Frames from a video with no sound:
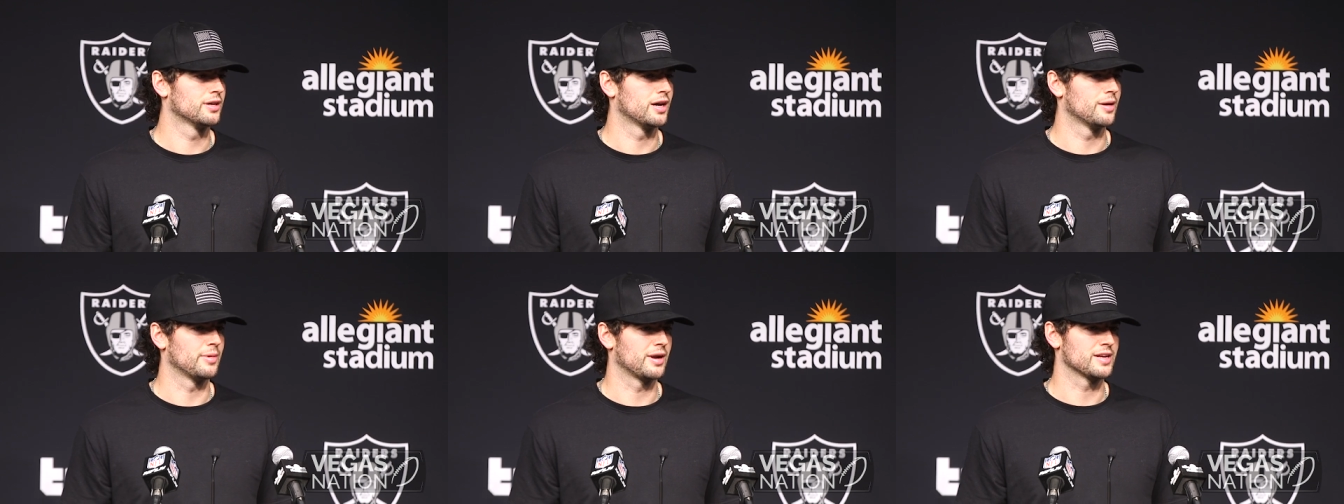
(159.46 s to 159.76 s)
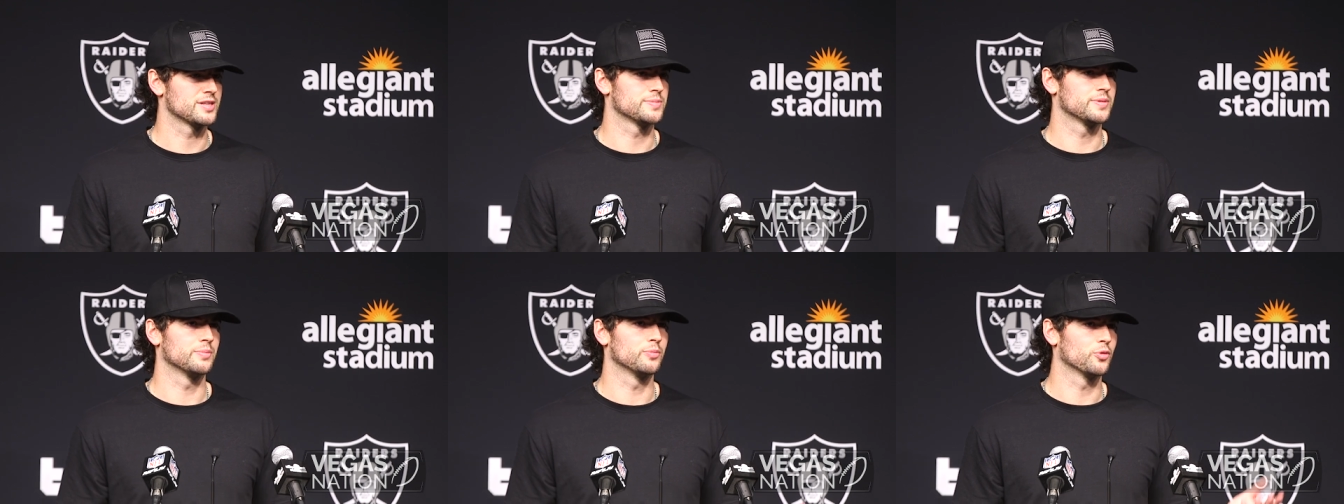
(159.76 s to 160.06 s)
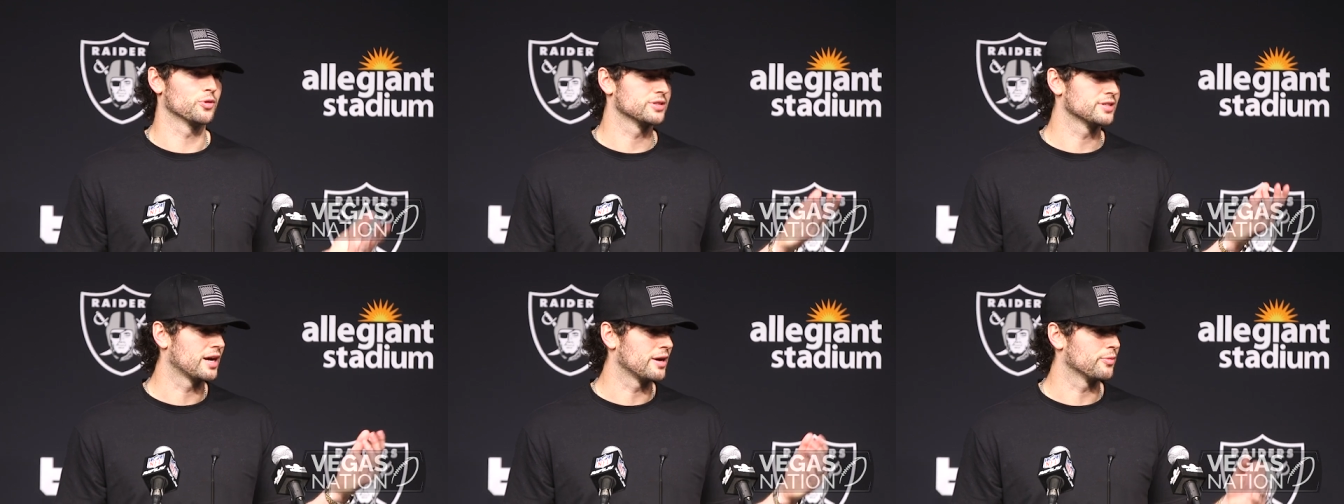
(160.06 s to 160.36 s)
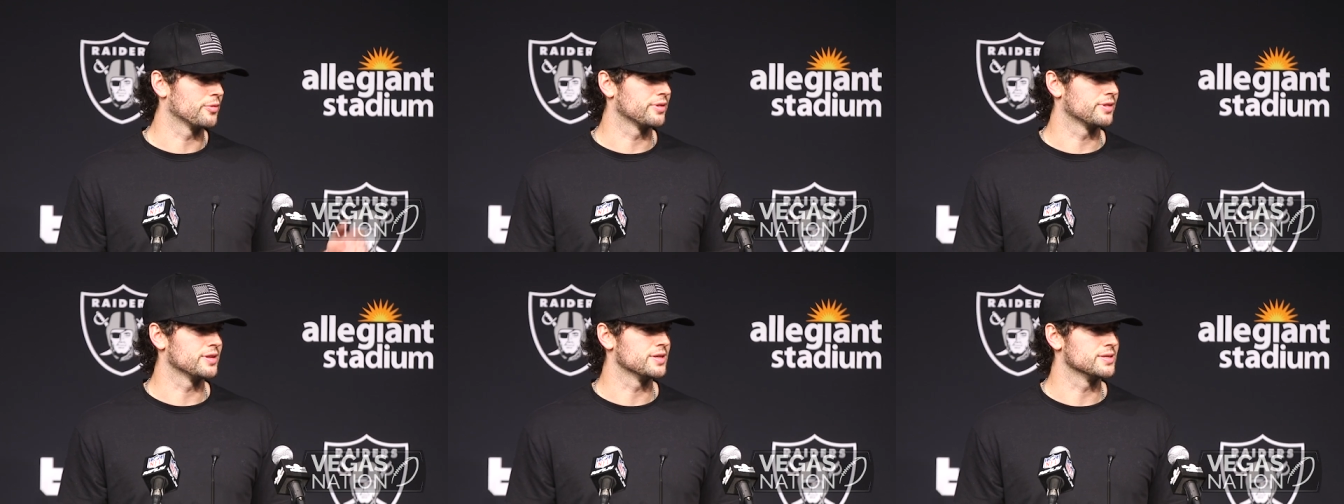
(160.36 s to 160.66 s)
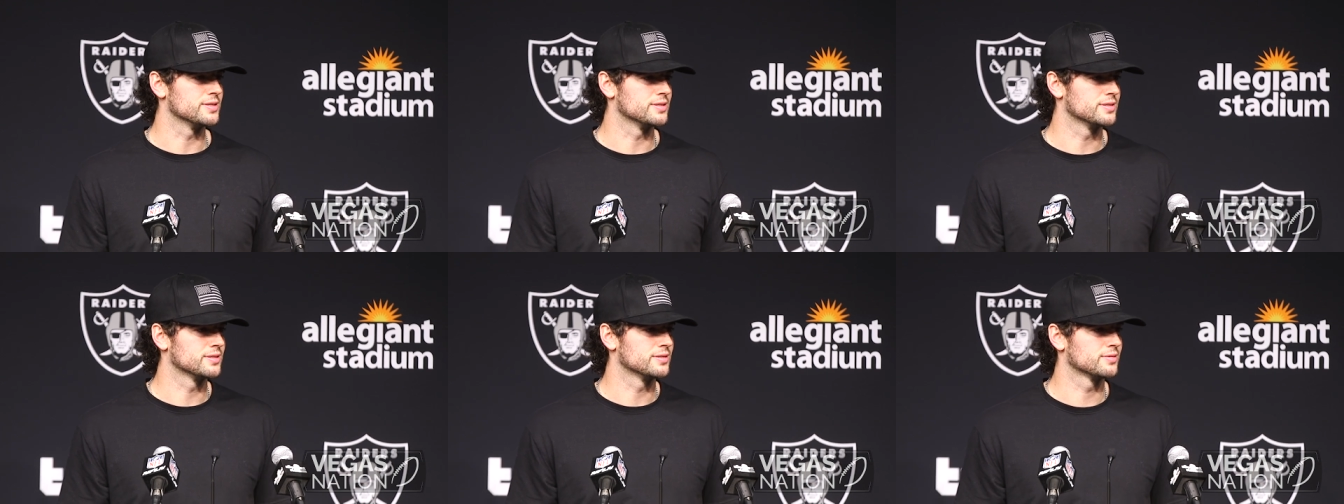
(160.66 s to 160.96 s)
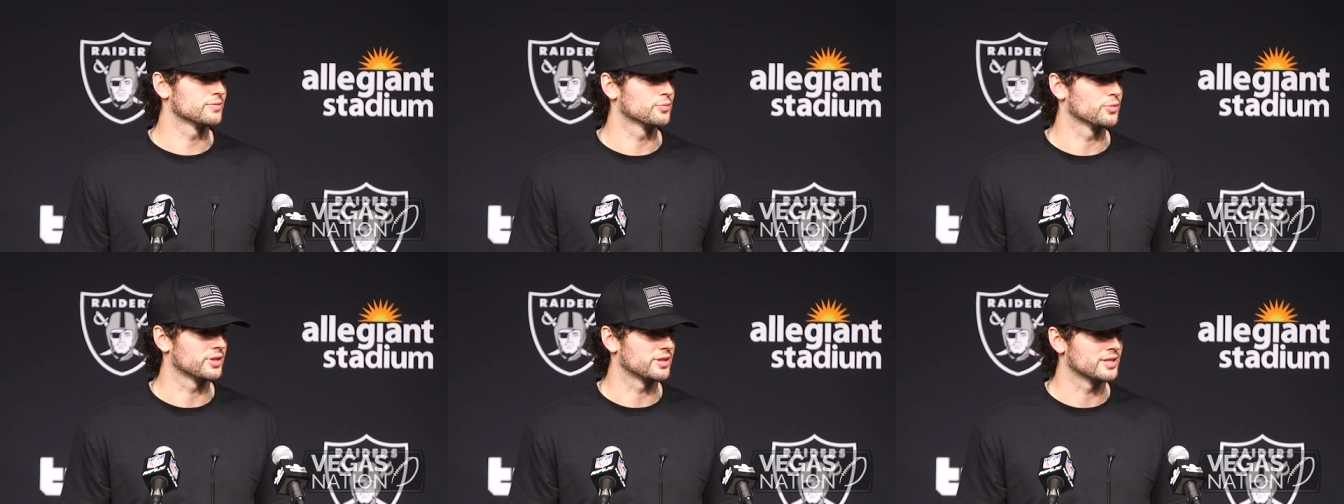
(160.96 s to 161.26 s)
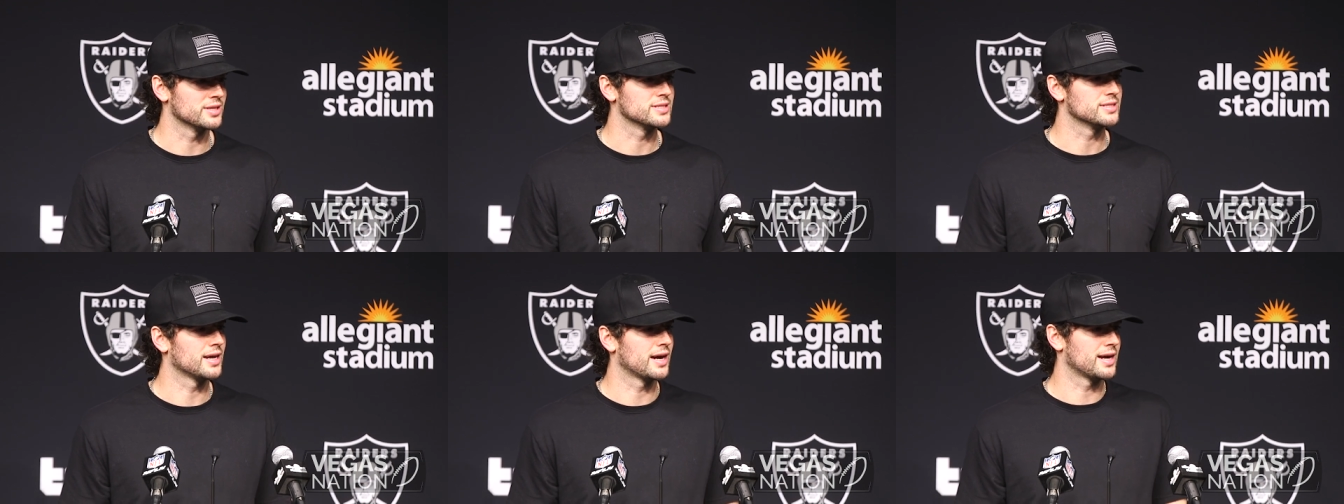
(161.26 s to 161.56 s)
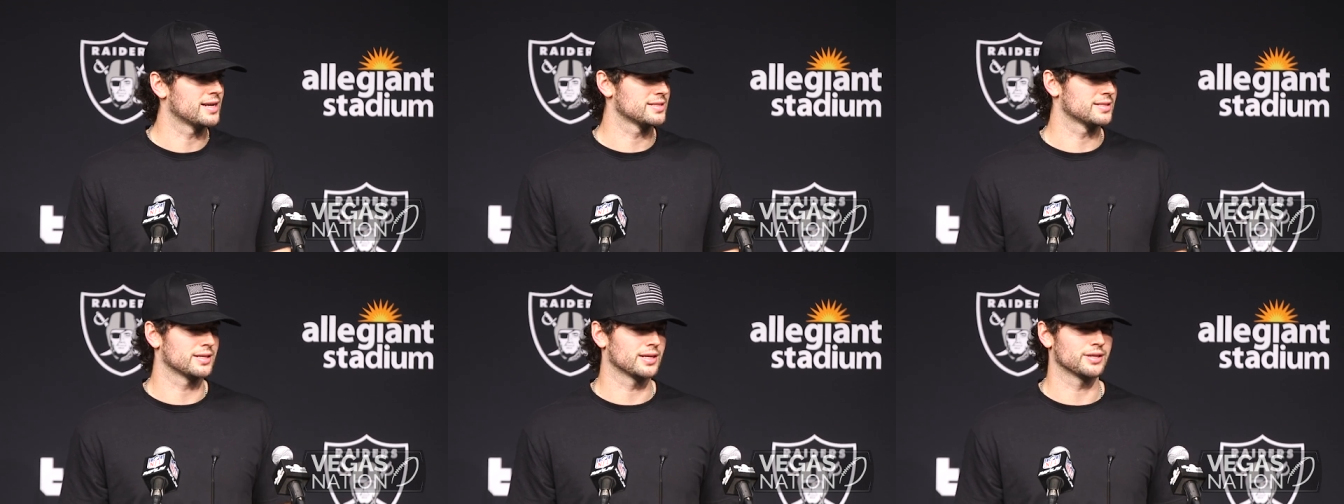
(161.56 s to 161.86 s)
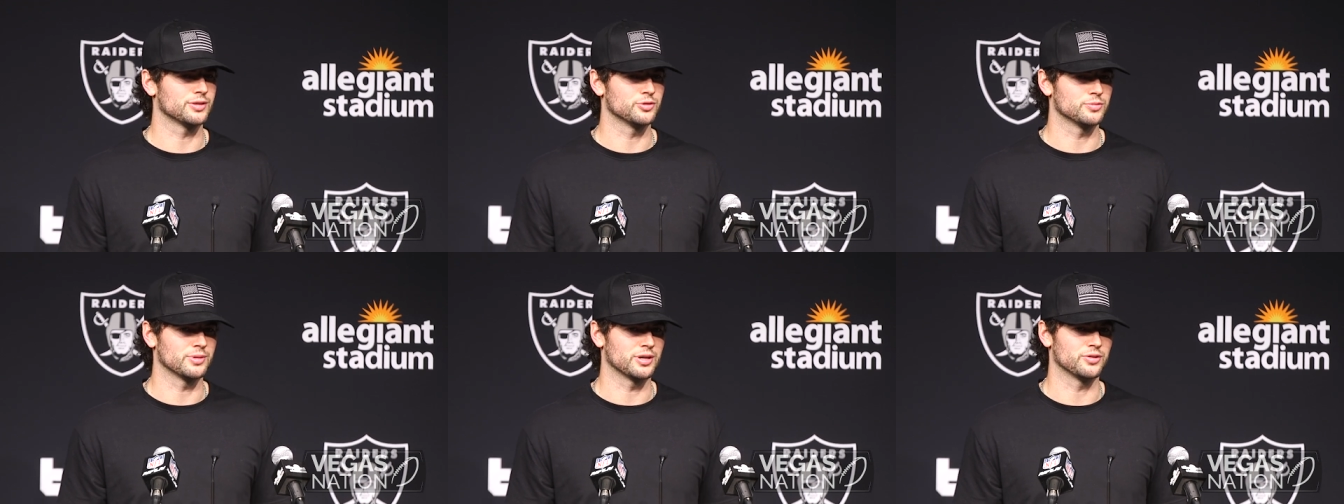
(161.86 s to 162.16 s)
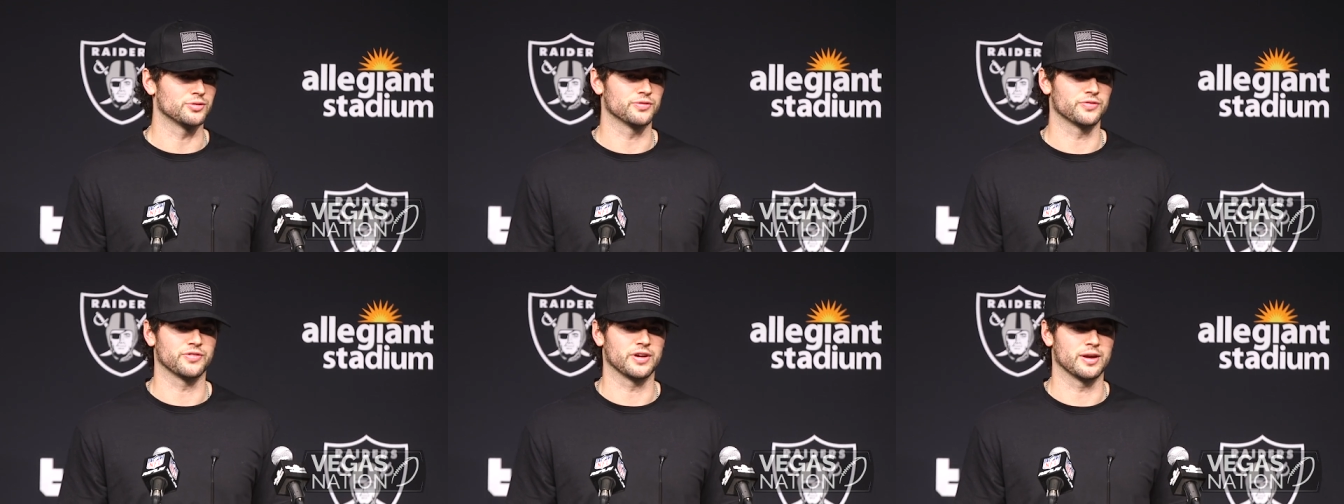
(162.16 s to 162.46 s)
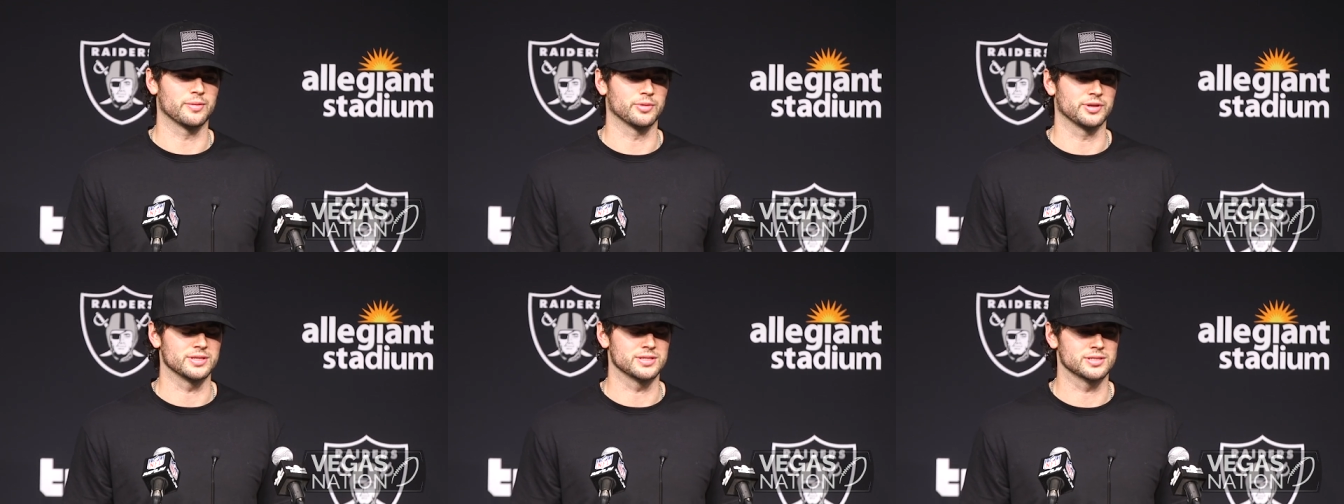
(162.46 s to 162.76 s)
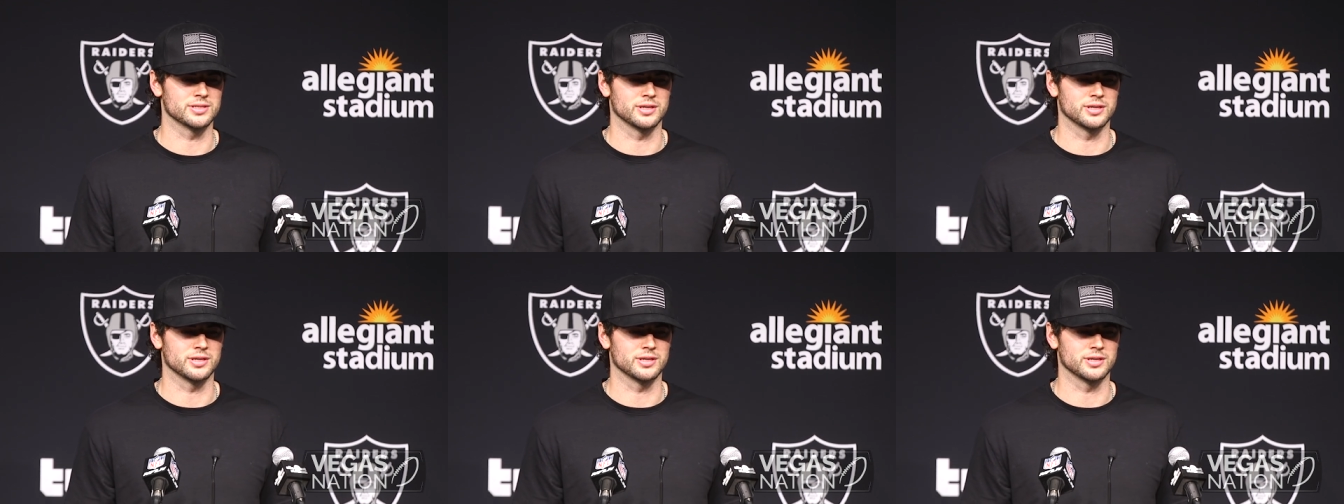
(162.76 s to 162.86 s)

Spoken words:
I mean, I spend more time with these guys than I do my own family.